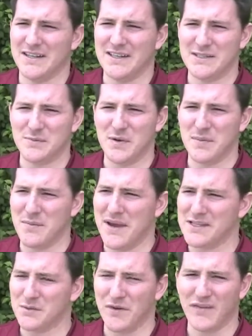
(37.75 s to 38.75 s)
It's been
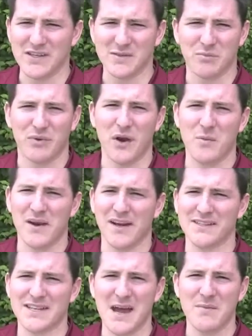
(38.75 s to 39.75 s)
amazing. We've got some prayer
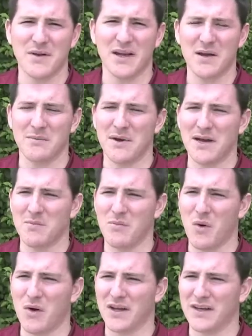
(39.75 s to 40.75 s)
meetings happening on Monday
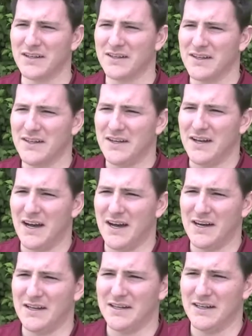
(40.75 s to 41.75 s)
morning,
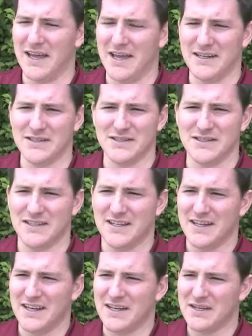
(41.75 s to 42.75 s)
and
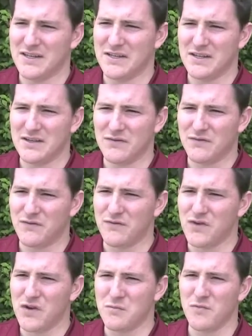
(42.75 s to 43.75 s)

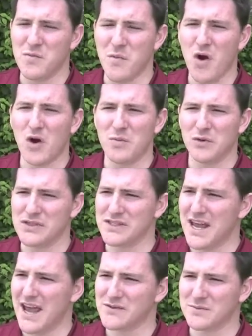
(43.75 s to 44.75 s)
remarkable
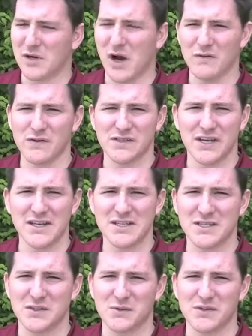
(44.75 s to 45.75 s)
just to have some
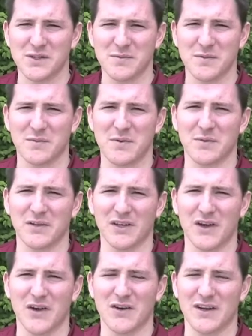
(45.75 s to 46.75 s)
conversations with some of the people in the
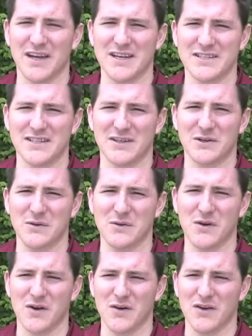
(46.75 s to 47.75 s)
congregation
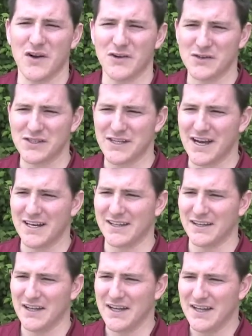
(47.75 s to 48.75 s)
who are
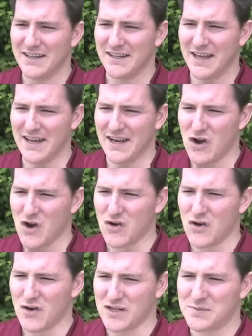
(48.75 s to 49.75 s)
understanding and
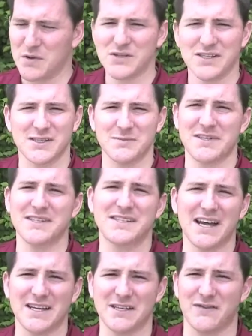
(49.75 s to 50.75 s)
are experiencing some
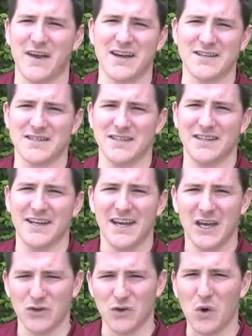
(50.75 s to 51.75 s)
dissatisfaction
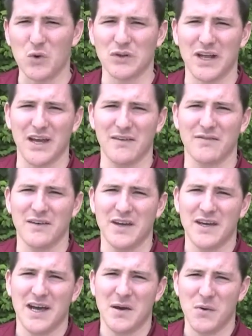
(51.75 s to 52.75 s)
in their own life
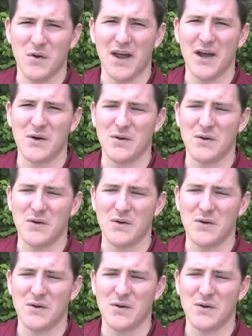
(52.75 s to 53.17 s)
about